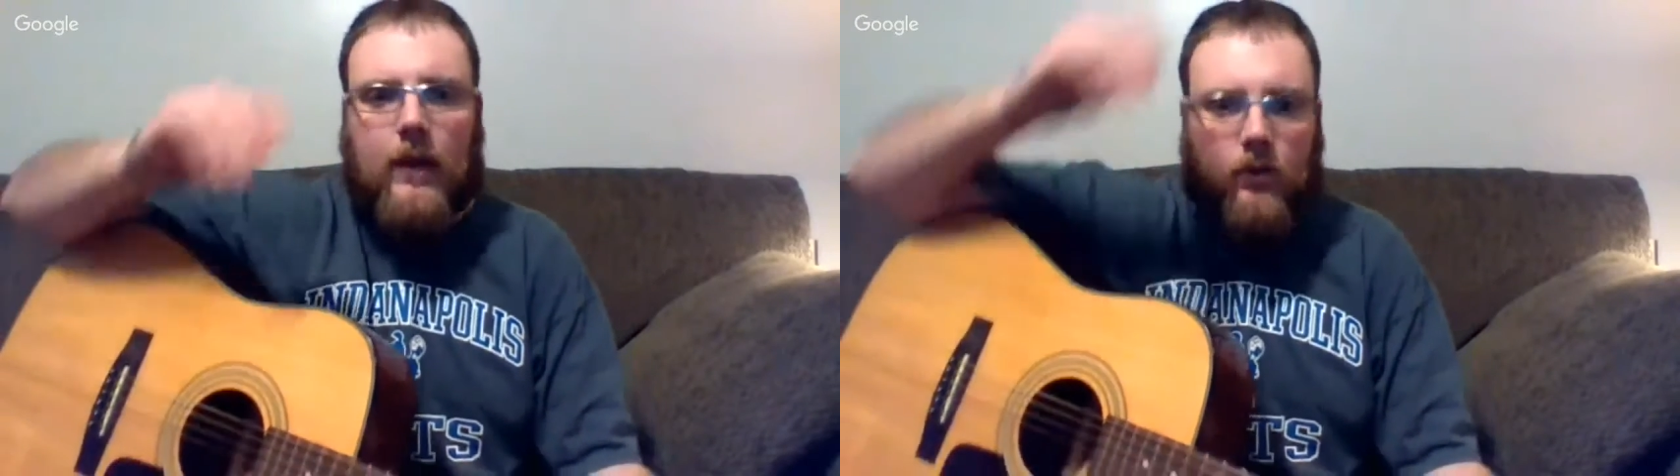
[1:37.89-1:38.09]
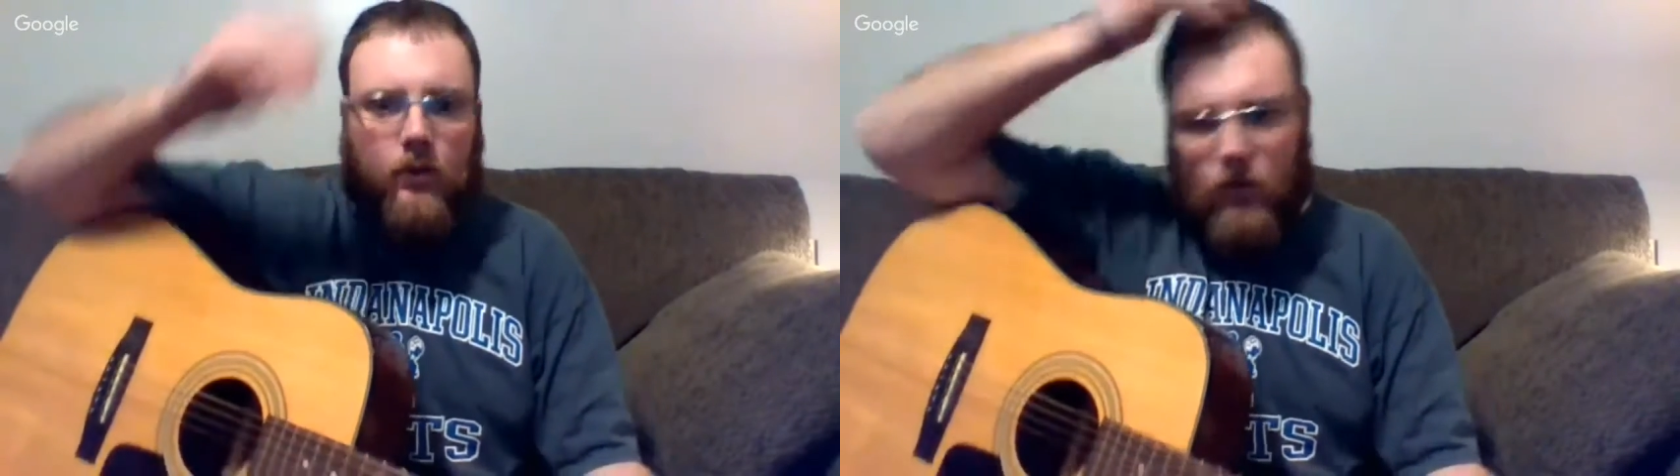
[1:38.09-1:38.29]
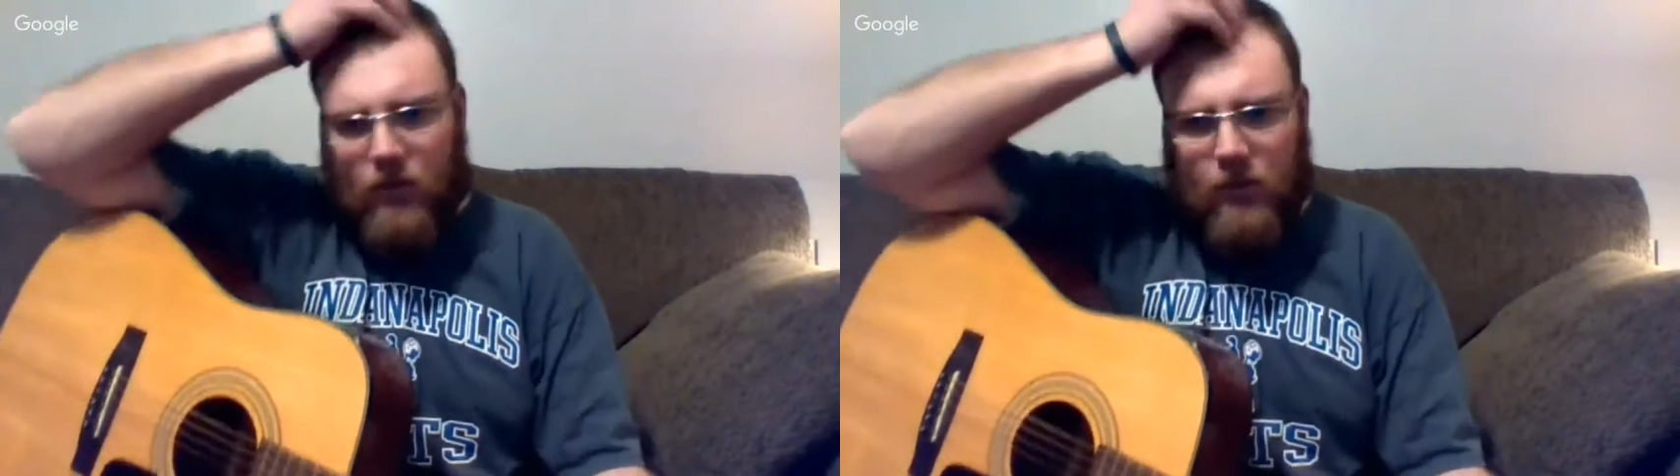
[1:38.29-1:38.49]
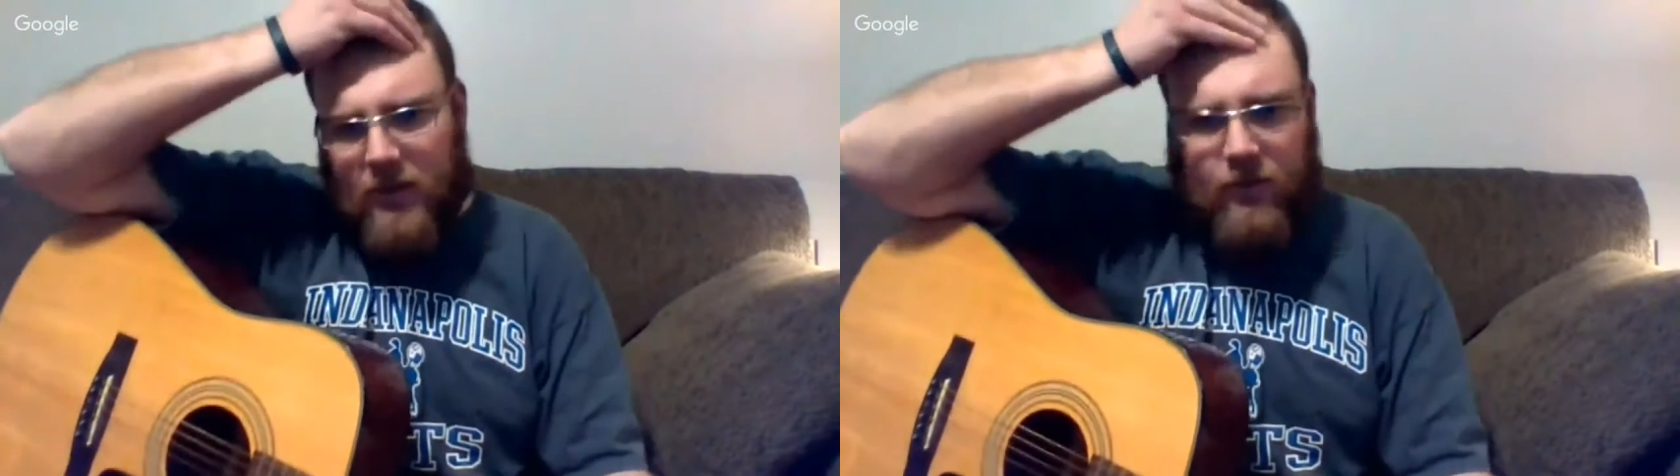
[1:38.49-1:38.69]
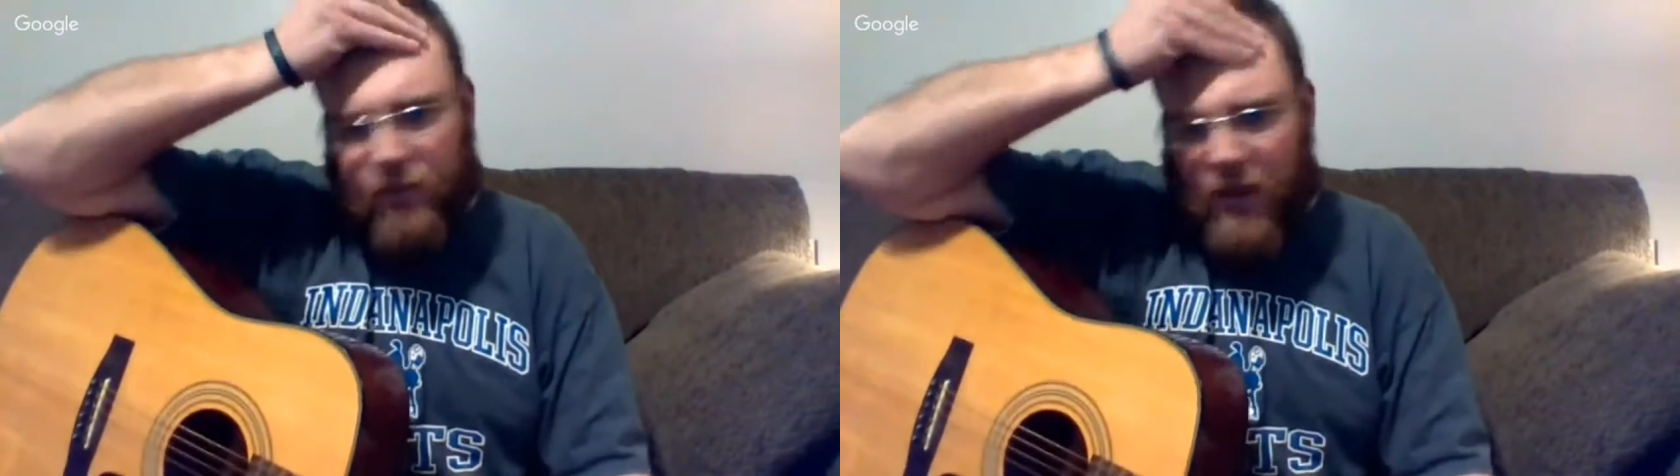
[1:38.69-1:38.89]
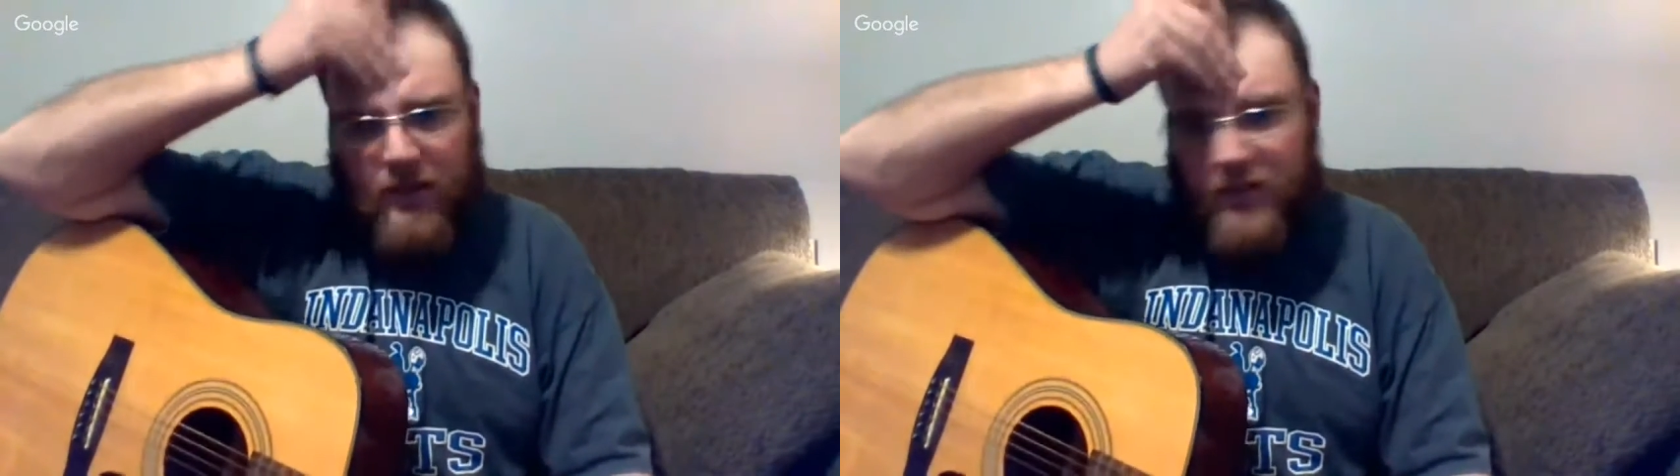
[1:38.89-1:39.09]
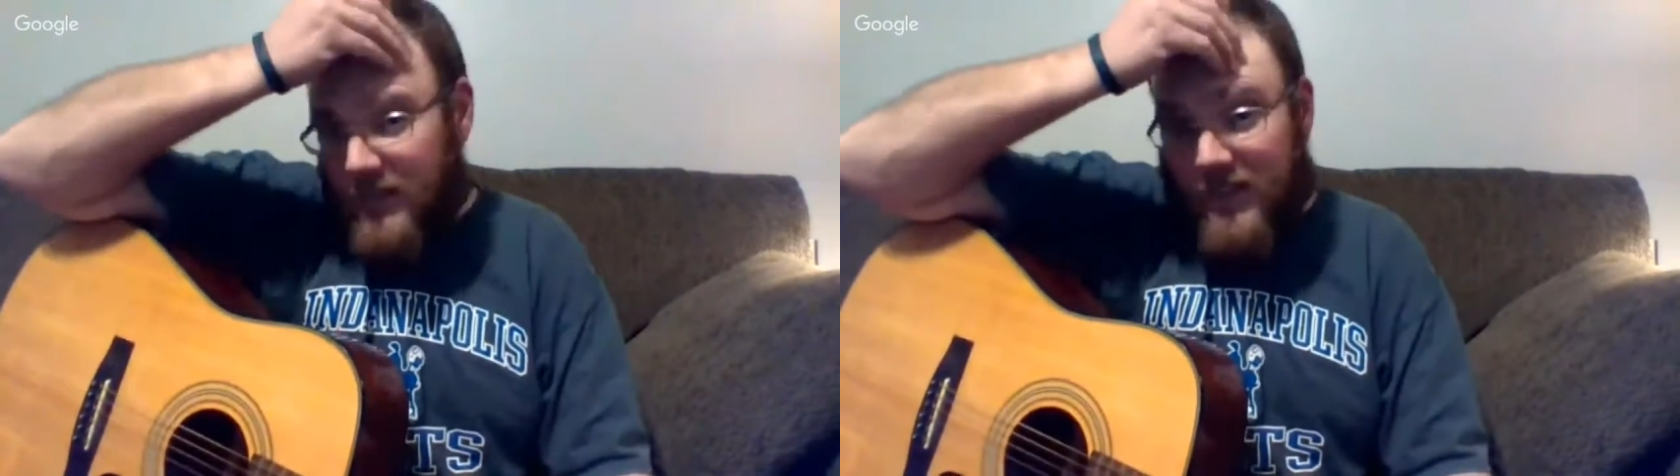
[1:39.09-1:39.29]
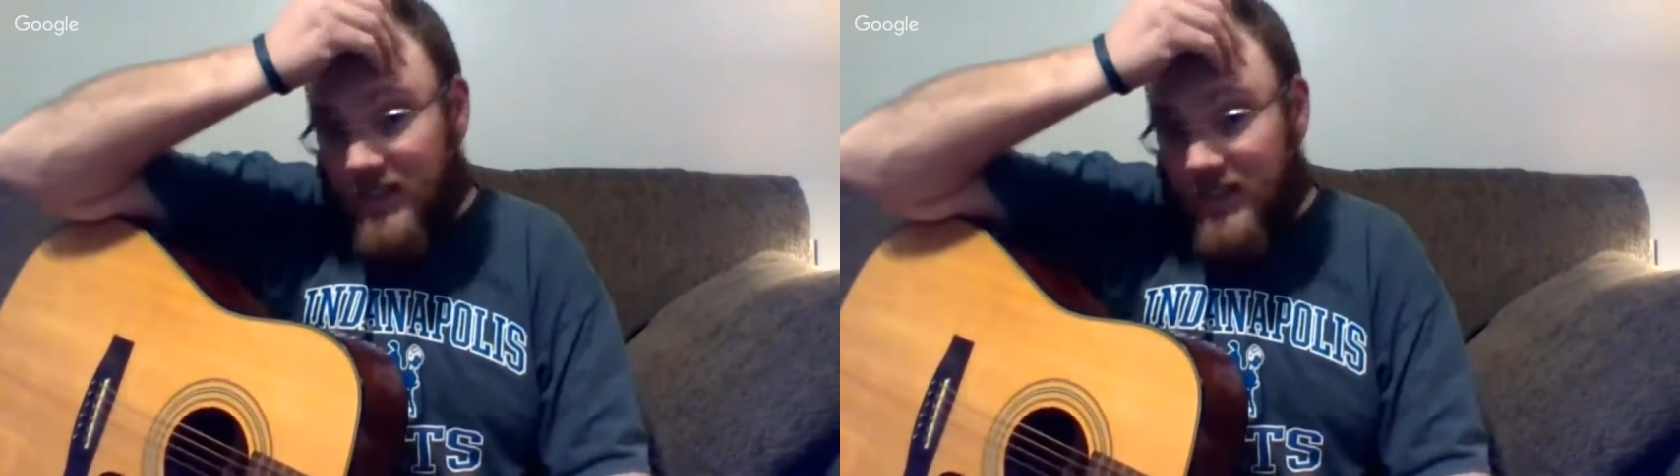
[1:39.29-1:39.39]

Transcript: Kind of cool, and a little bit different process